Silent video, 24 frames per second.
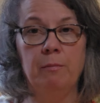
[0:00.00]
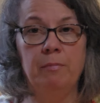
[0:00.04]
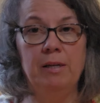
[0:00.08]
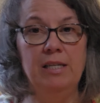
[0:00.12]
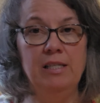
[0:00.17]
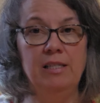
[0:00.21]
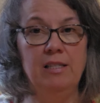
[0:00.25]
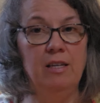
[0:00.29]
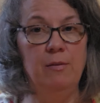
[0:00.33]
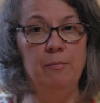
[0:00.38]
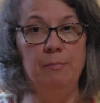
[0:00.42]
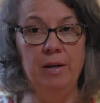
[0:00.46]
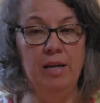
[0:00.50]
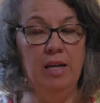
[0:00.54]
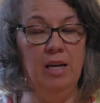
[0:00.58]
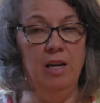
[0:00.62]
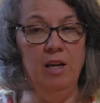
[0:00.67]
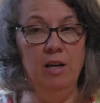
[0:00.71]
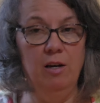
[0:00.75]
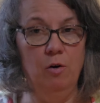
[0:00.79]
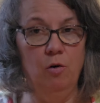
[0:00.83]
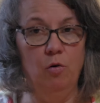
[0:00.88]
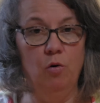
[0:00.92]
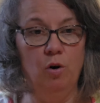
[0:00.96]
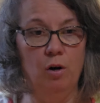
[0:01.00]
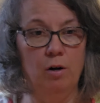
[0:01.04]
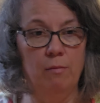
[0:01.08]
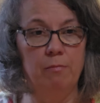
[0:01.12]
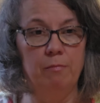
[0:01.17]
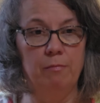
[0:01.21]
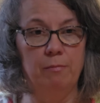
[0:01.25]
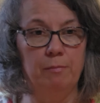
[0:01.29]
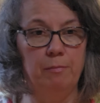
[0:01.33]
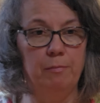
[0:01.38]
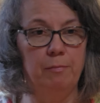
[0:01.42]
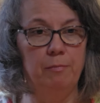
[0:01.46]
PCP,
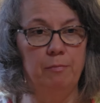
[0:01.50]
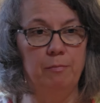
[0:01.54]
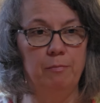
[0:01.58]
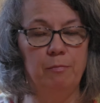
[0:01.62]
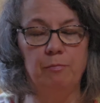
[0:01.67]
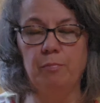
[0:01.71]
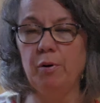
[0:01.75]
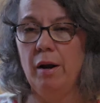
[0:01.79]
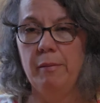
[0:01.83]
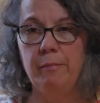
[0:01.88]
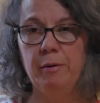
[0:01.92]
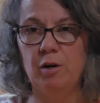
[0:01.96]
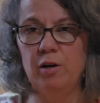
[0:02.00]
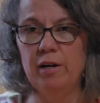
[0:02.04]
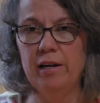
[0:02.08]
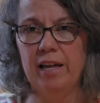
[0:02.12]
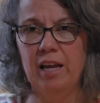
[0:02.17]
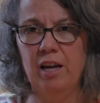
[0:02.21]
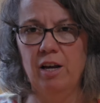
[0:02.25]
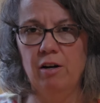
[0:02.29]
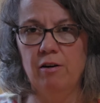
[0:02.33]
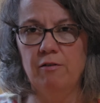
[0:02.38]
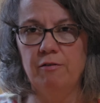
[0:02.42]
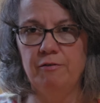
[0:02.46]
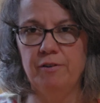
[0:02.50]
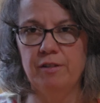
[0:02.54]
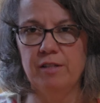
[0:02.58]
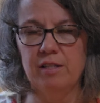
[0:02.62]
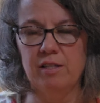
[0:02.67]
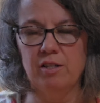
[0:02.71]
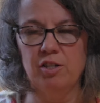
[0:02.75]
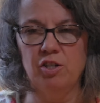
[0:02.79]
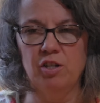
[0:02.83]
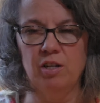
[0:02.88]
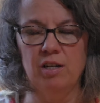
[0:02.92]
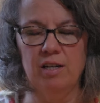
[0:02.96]
or primary care
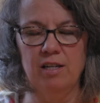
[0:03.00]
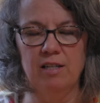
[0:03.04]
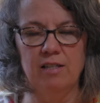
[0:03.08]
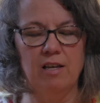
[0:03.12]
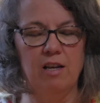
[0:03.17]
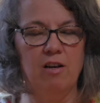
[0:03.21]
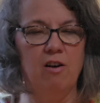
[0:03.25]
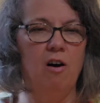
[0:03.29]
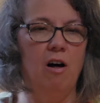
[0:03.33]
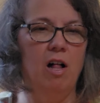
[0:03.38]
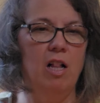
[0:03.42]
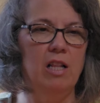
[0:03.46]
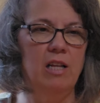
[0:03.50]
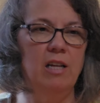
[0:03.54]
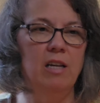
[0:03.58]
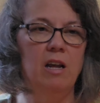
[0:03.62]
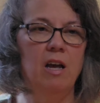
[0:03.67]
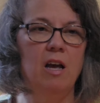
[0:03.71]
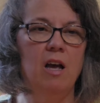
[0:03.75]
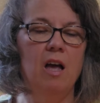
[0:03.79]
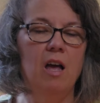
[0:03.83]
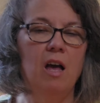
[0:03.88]
physician, as they call it,